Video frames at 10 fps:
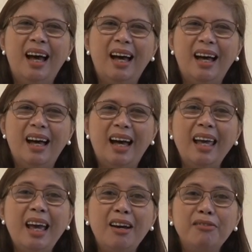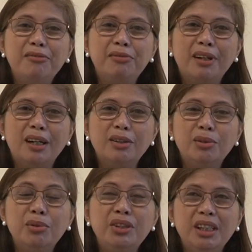I have
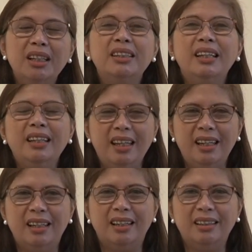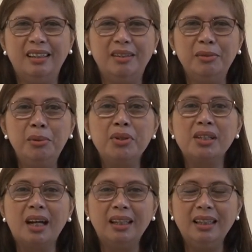two children here who
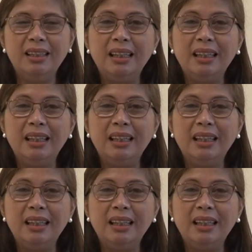studied